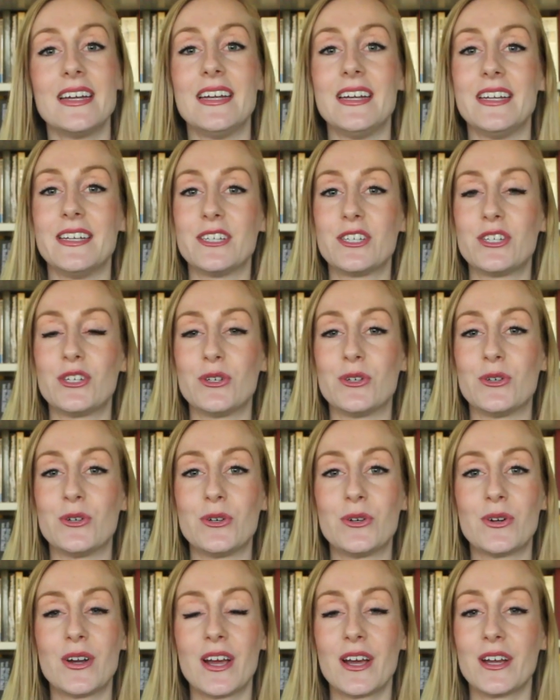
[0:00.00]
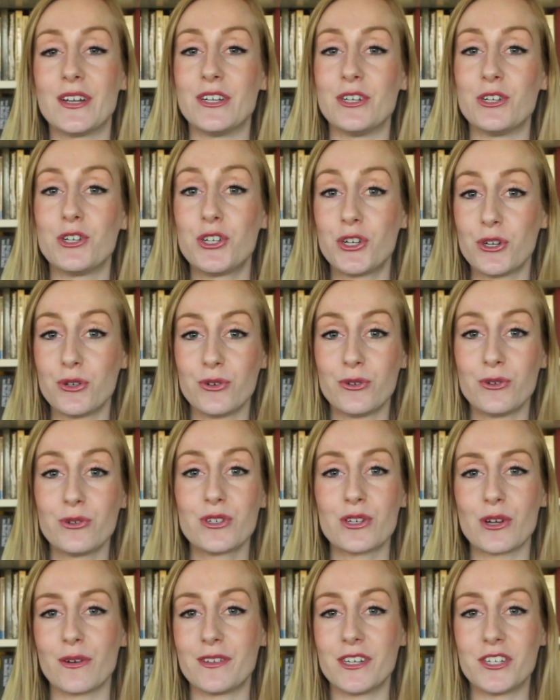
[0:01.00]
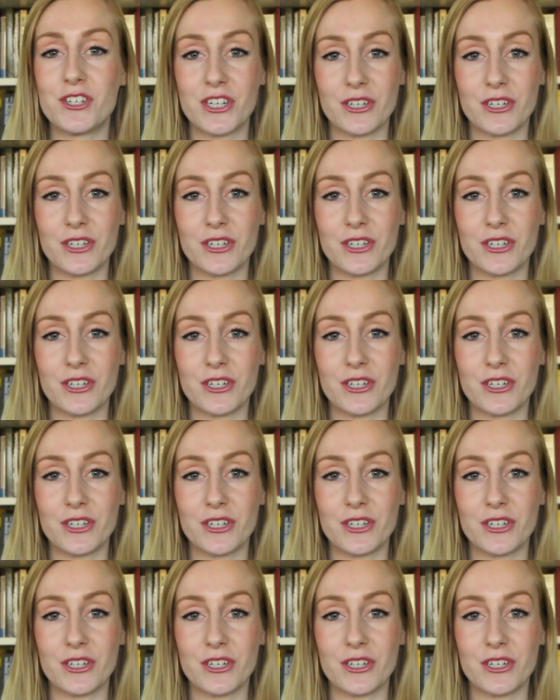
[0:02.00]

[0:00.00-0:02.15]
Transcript: into the shoes of the